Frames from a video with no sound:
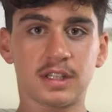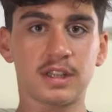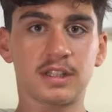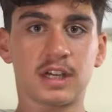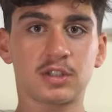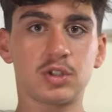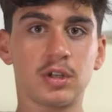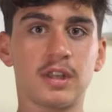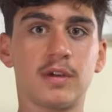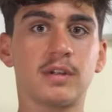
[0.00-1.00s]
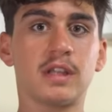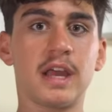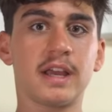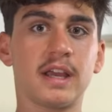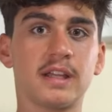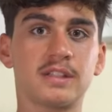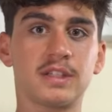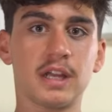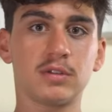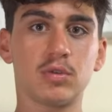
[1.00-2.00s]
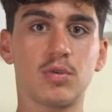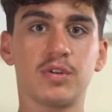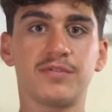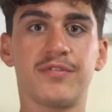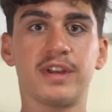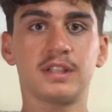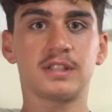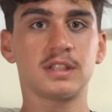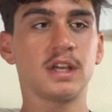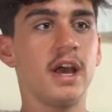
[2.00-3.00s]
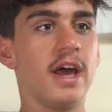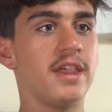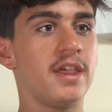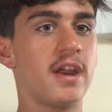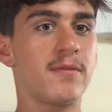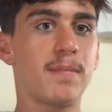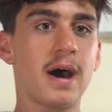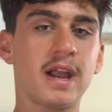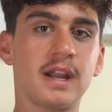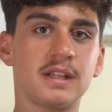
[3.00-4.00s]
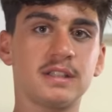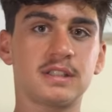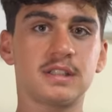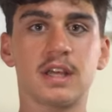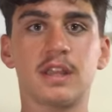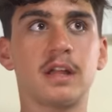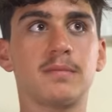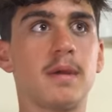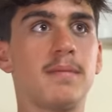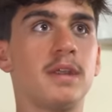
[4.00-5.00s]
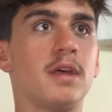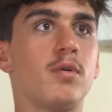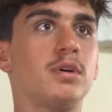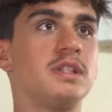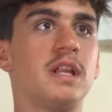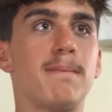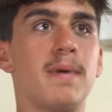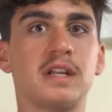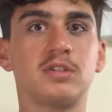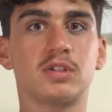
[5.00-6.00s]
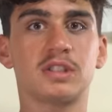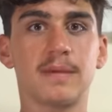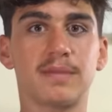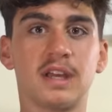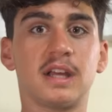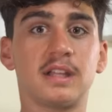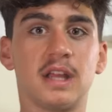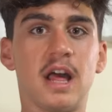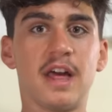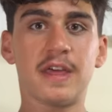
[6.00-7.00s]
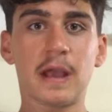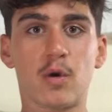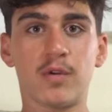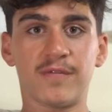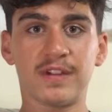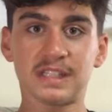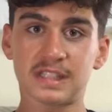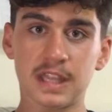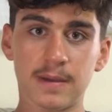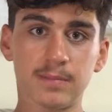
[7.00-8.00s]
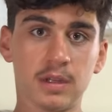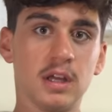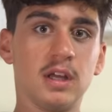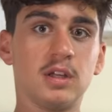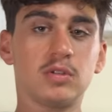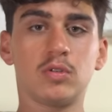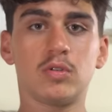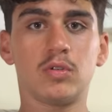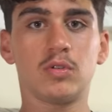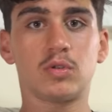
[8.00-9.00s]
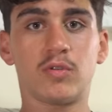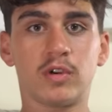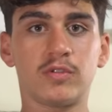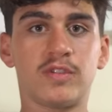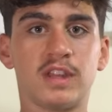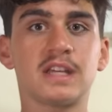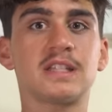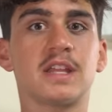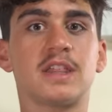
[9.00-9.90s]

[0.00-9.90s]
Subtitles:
did this actually. They were like trying to convince their parents that maybe they was in a party or something, and they convinced them to vote Fidias. I